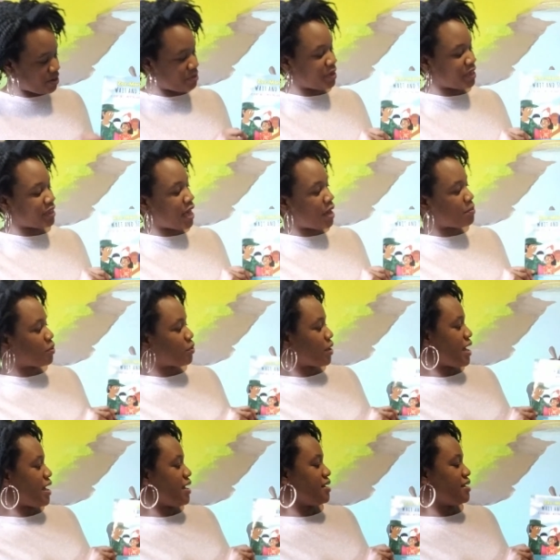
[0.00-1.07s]
on my lap,
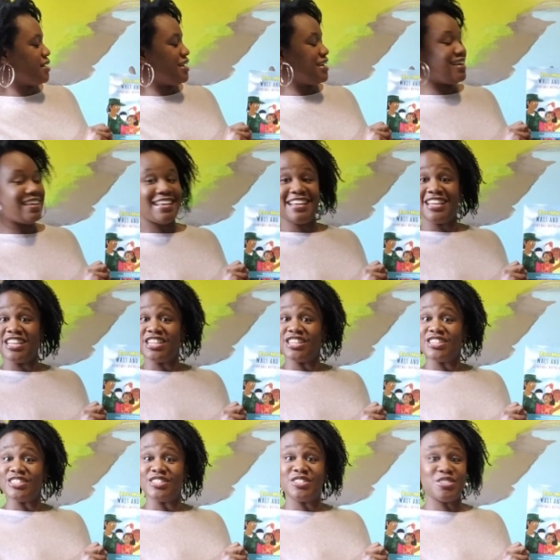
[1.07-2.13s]
okay?
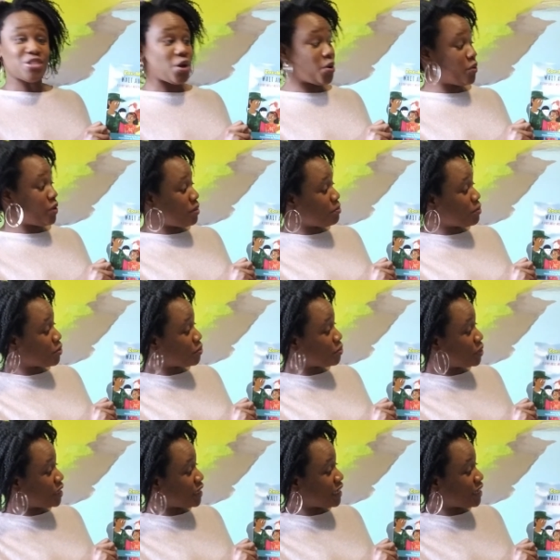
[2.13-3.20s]

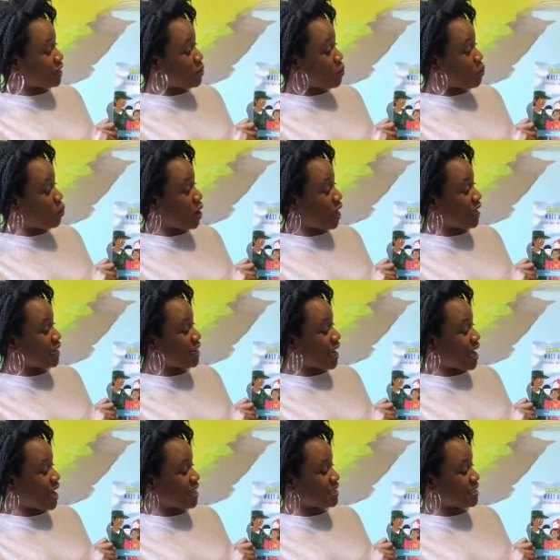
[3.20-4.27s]
Zoe-Marie, Wait
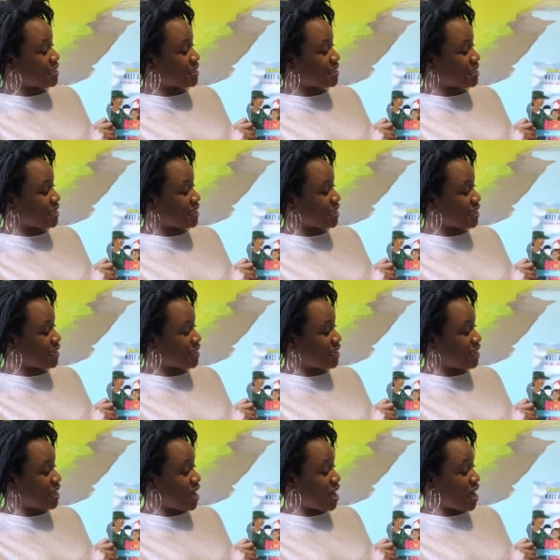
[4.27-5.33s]
and See,
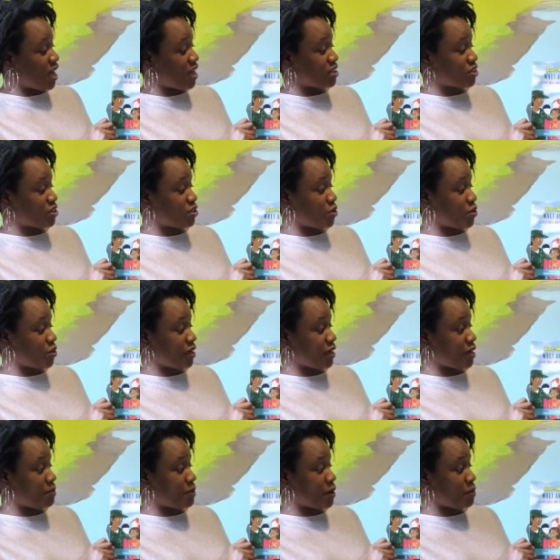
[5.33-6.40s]
a story
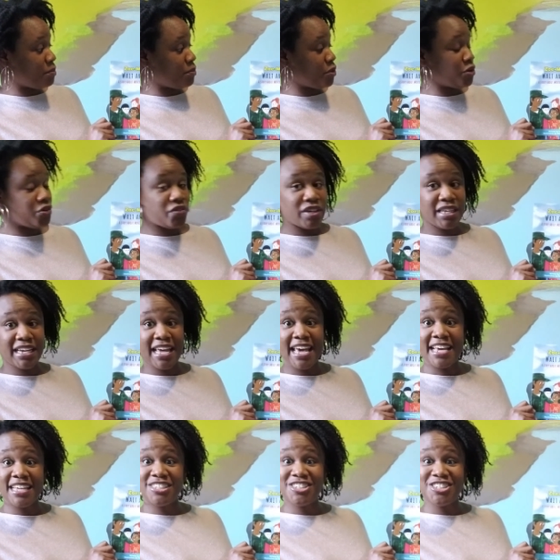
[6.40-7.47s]
about moving
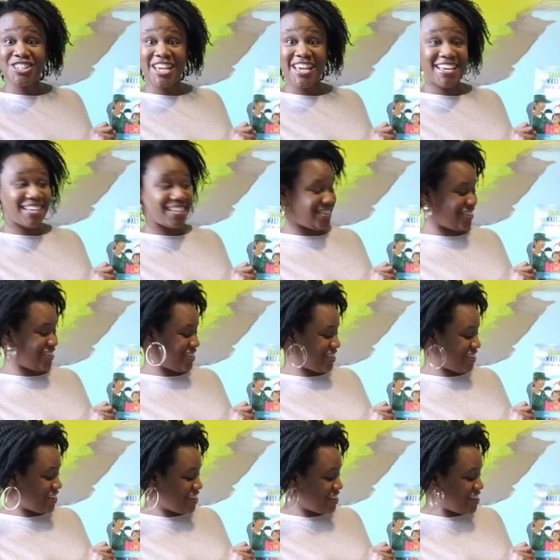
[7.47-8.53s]
and change.
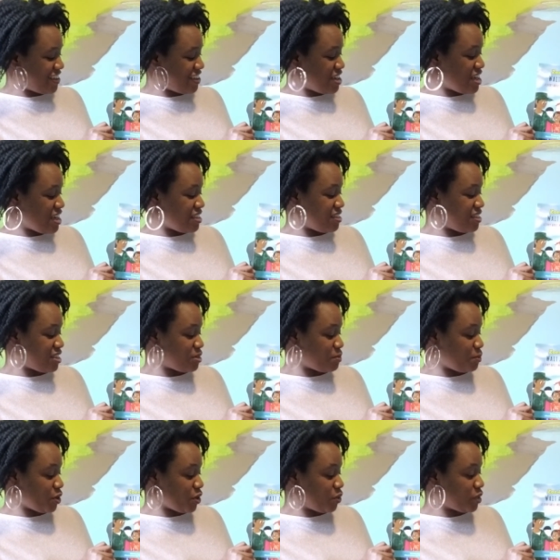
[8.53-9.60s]
This
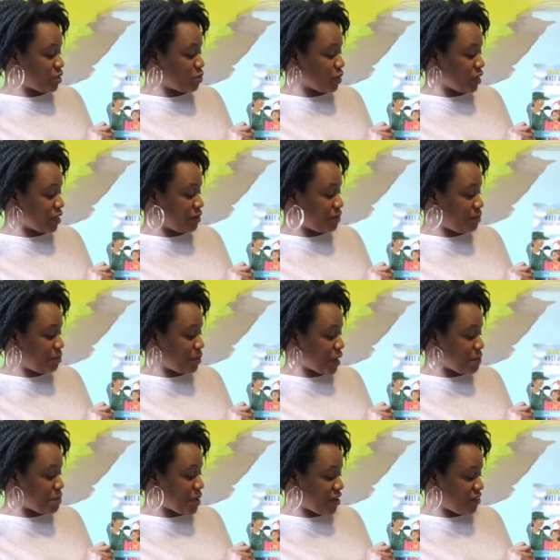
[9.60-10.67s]
book was written by
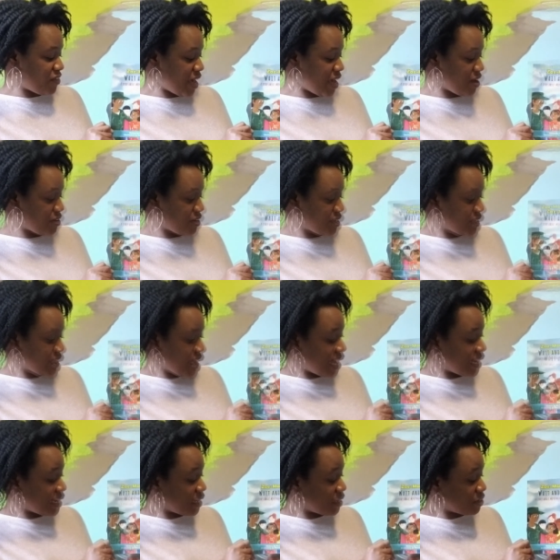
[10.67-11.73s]
Bev Harris
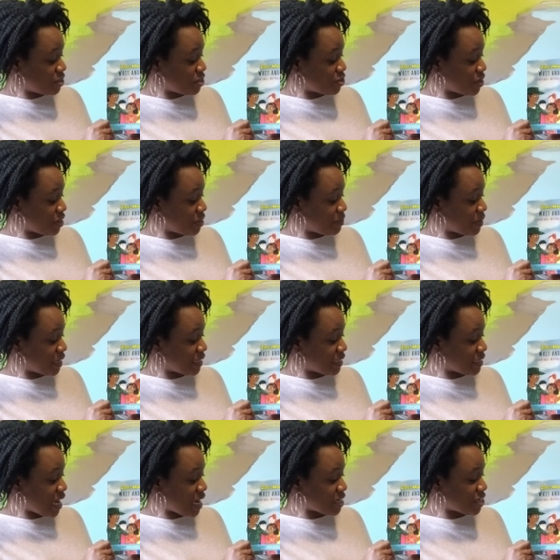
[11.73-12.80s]
and illustrated by
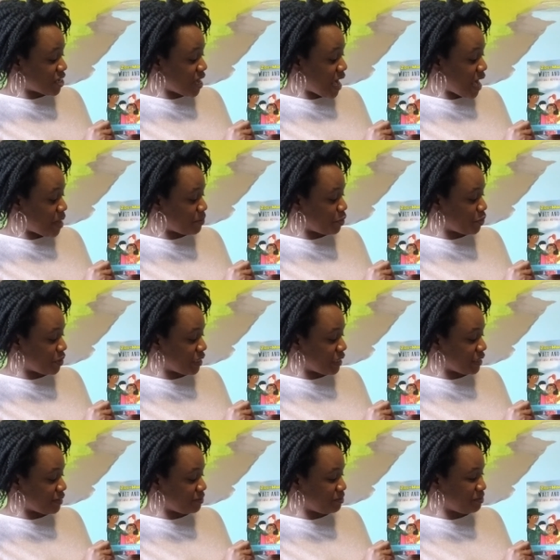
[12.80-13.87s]
Natasha Hamuin.